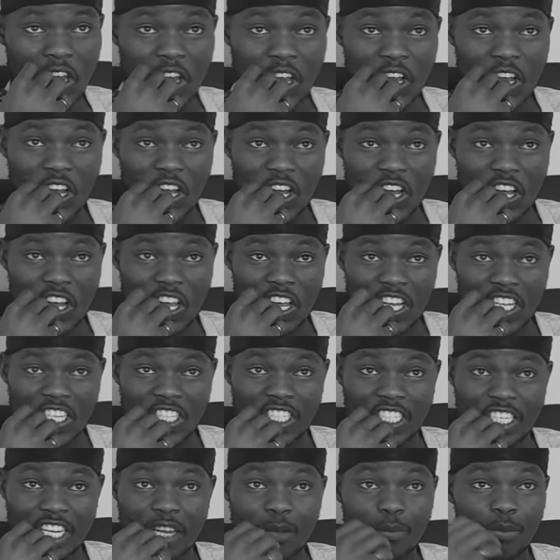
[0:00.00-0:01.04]
uh,
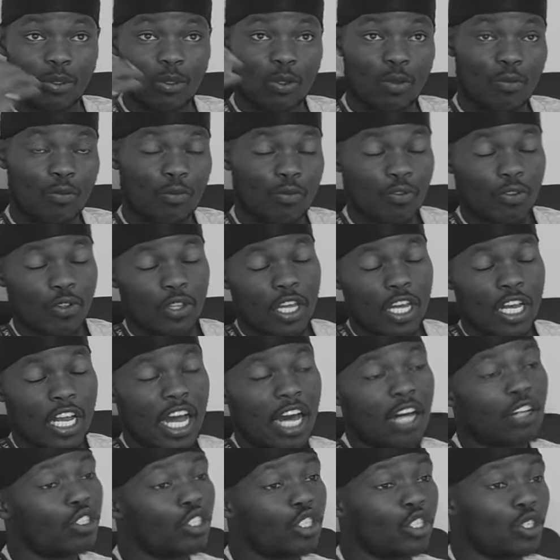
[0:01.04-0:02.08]
in terms of the
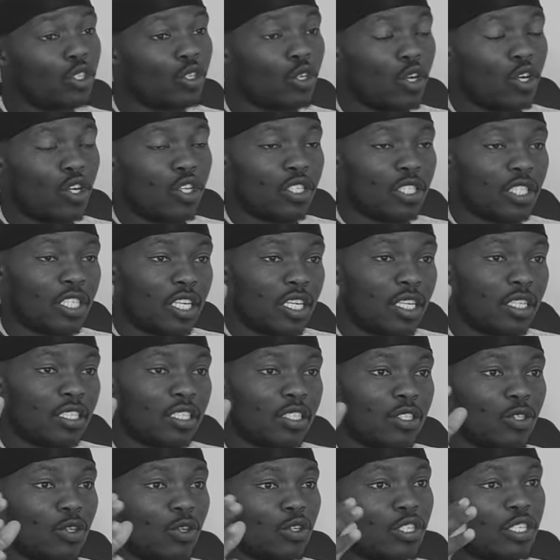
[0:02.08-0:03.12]
cultural context,
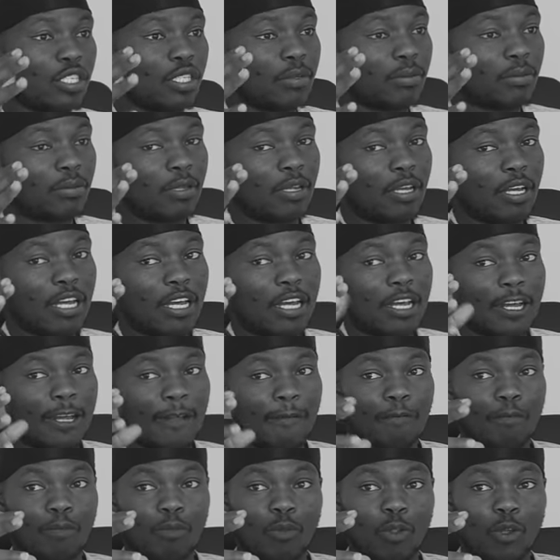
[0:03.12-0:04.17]
not uh,
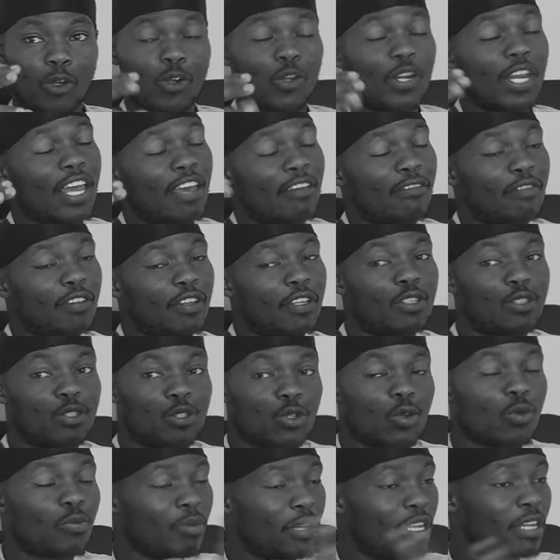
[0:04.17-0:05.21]
not having
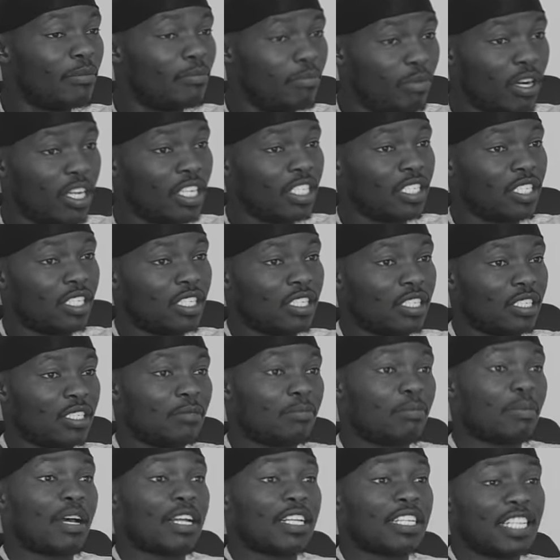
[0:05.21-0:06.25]
so many branches,
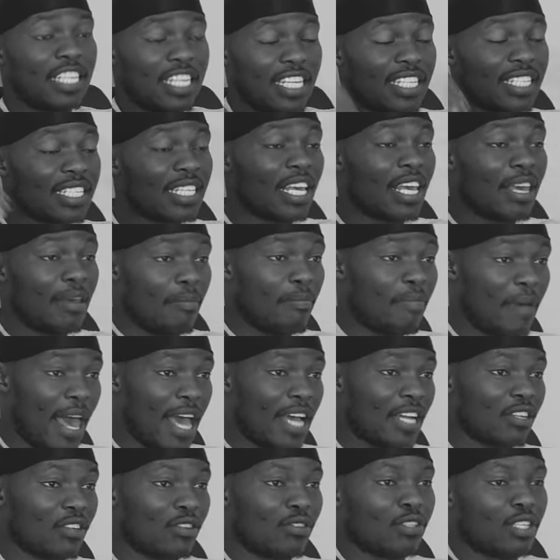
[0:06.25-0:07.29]
but his on
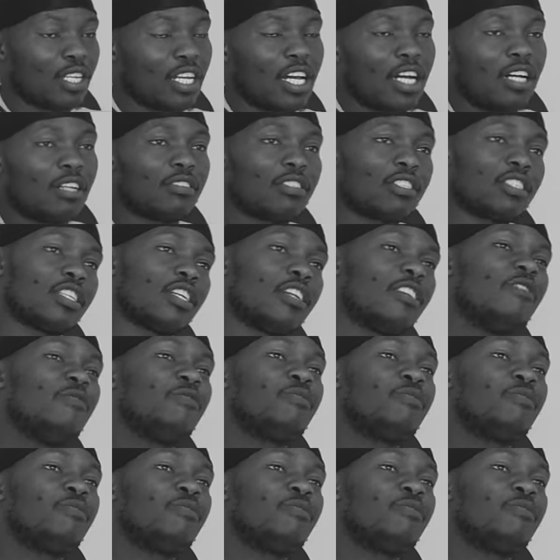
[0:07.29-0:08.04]
impact yeah. on the culture.